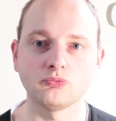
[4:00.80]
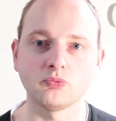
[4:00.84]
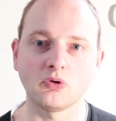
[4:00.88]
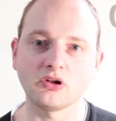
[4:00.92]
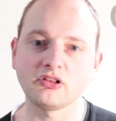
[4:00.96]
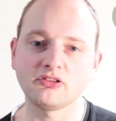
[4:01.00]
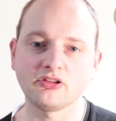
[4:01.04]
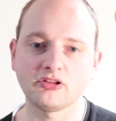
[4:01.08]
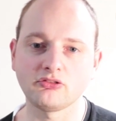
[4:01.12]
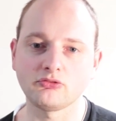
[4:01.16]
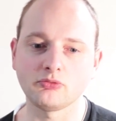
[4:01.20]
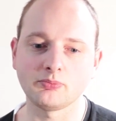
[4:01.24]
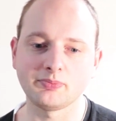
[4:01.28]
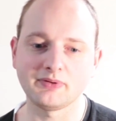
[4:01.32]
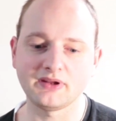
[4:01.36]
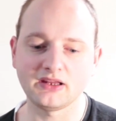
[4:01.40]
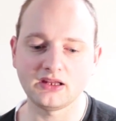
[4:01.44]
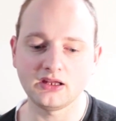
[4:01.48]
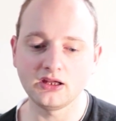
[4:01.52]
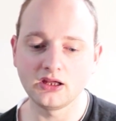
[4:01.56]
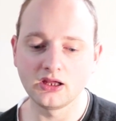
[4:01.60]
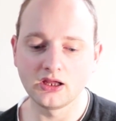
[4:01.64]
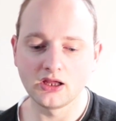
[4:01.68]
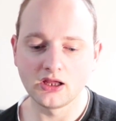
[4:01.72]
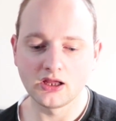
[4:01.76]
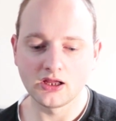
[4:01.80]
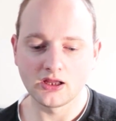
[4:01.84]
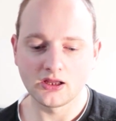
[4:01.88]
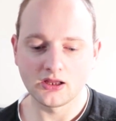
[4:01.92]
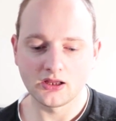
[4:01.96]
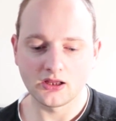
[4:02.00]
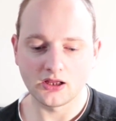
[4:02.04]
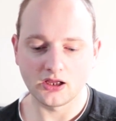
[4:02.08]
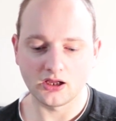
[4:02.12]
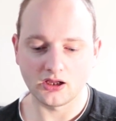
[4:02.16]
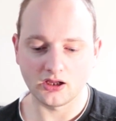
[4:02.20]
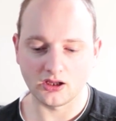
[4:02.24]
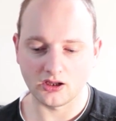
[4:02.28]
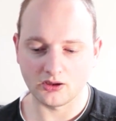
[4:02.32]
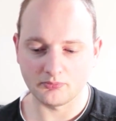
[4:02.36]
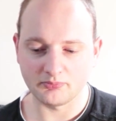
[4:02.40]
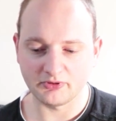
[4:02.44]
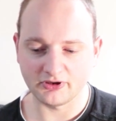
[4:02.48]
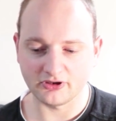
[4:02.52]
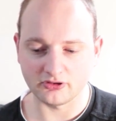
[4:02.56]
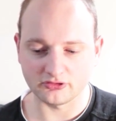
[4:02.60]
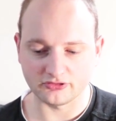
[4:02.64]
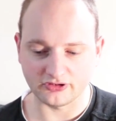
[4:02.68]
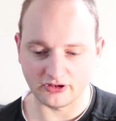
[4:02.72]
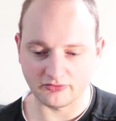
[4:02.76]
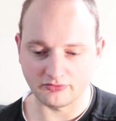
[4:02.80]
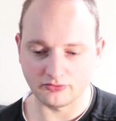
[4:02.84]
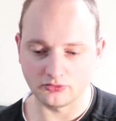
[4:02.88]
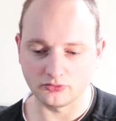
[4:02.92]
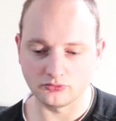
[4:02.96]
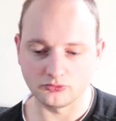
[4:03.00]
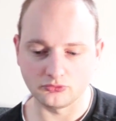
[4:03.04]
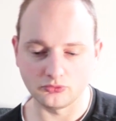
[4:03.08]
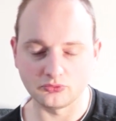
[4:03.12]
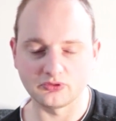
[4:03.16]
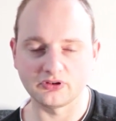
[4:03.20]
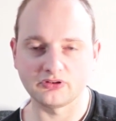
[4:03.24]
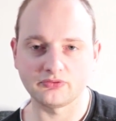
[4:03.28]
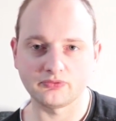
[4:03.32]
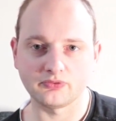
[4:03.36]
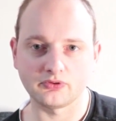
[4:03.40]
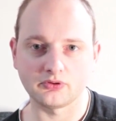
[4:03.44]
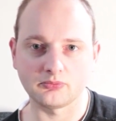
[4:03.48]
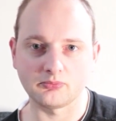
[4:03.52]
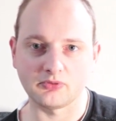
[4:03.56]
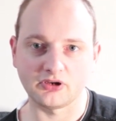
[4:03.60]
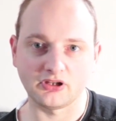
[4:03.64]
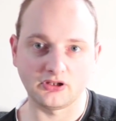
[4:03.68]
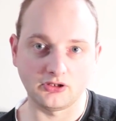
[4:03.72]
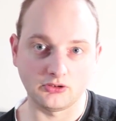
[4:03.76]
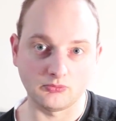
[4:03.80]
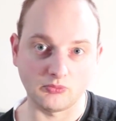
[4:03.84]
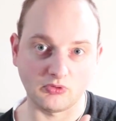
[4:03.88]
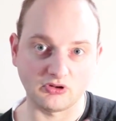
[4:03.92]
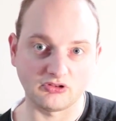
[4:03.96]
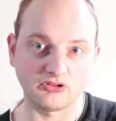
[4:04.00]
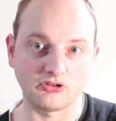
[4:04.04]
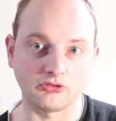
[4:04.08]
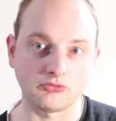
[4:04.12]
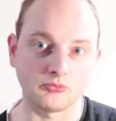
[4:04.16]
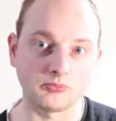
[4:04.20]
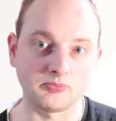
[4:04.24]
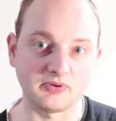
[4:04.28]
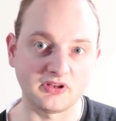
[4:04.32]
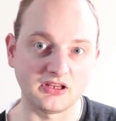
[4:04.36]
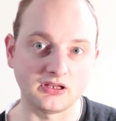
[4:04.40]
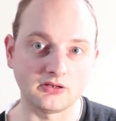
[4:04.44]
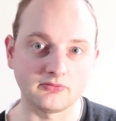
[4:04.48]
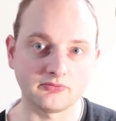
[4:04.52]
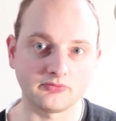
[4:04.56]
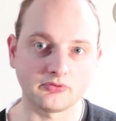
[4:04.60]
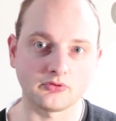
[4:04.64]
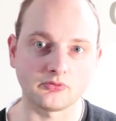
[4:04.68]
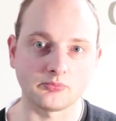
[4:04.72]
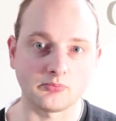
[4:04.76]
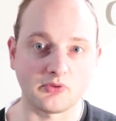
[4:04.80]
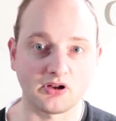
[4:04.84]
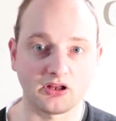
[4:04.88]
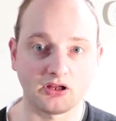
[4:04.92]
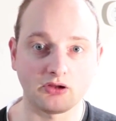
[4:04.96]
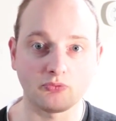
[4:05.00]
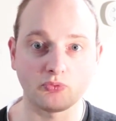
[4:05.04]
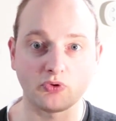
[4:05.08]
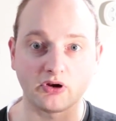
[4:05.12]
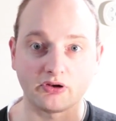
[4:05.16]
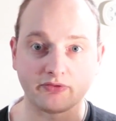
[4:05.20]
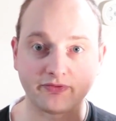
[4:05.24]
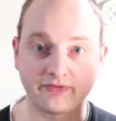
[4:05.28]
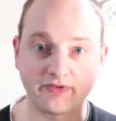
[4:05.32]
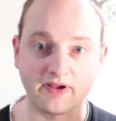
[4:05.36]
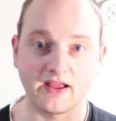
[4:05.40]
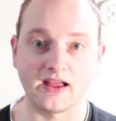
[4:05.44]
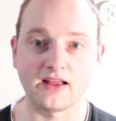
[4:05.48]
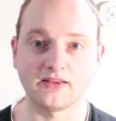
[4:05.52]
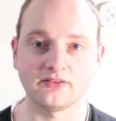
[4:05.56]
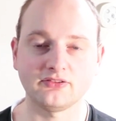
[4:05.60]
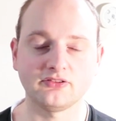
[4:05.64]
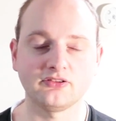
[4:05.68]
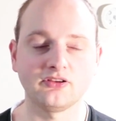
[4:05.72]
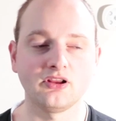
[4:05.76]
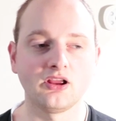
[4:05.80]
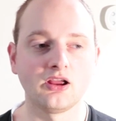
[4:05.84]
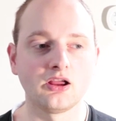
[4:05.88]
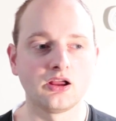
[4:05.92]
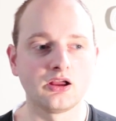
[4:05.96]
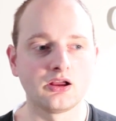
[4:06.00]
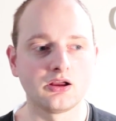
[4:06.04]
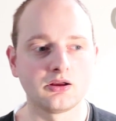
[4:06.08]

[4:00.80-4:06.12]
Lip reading: you want it to be, because if you do it for the money, you want it to be for the money quite fast.